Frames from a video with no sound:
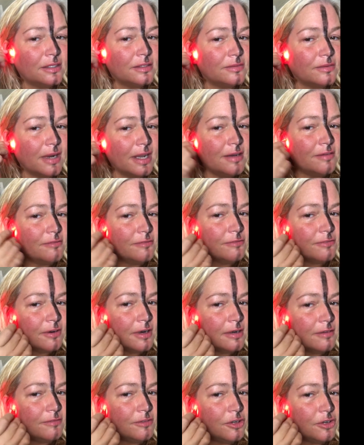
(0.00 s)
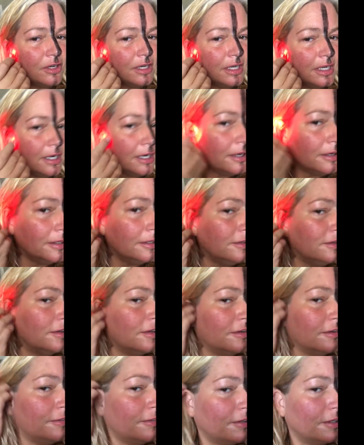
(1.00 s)
right in front of your ear. I don't
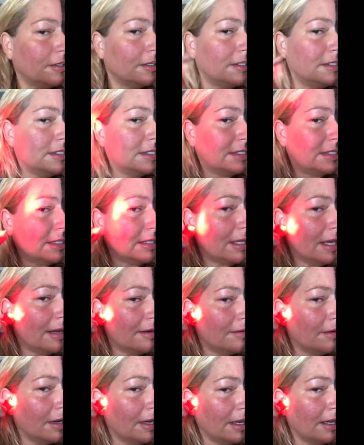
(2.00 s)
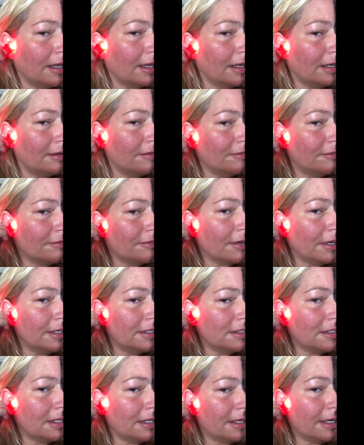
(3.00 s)
know if you can see that, right in front
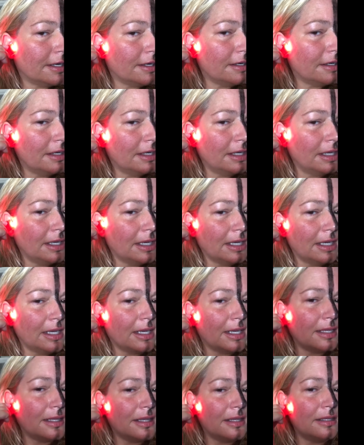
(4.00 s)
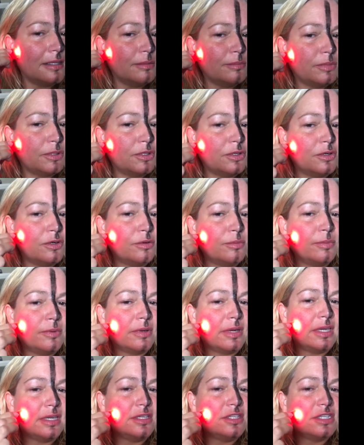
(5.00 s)
there. And then the buccal
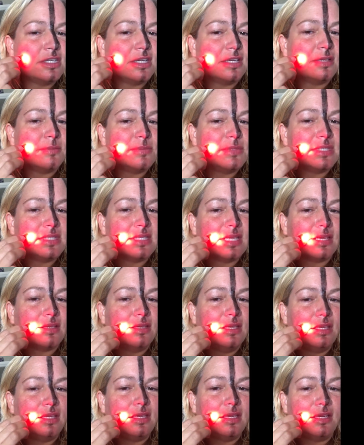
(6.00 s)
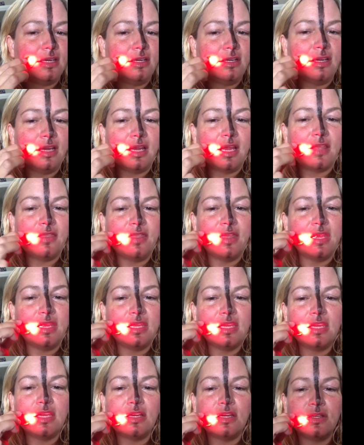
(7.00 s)
branch comes down here, and then
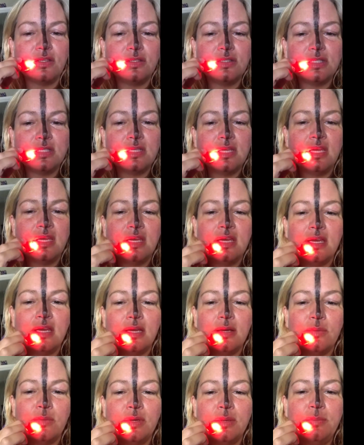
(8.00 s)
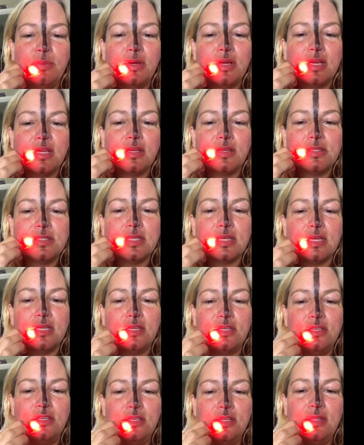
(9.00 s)
it goes, one part goes
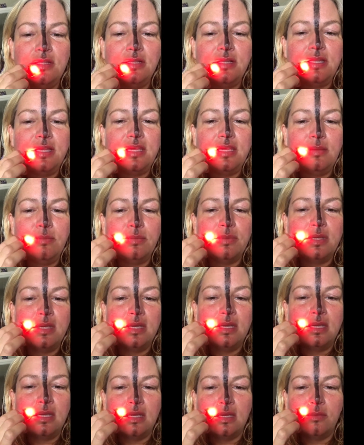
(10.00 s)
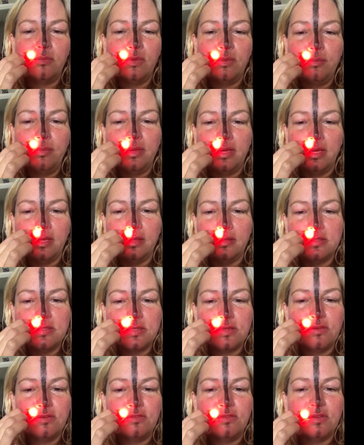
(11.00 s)
under the lip and one part goes
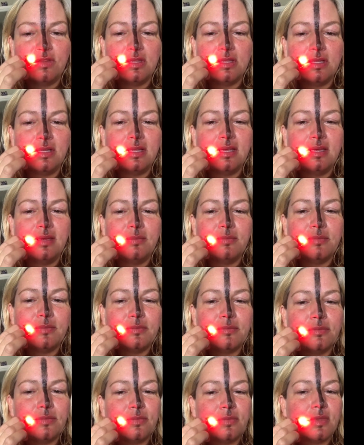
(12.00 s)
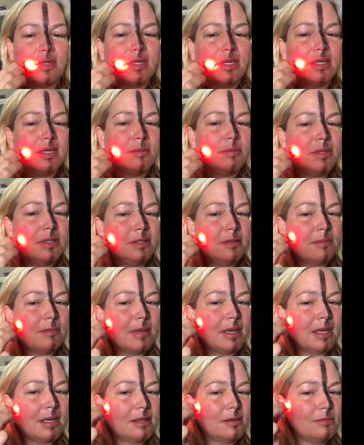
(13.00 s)
over the lip. Okay, but the
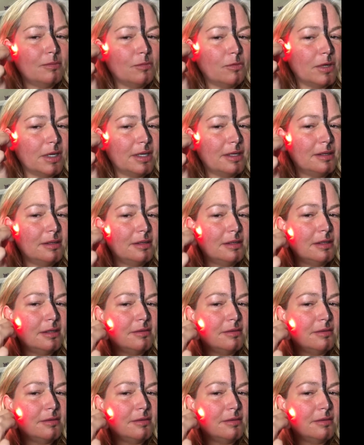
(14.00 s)
main one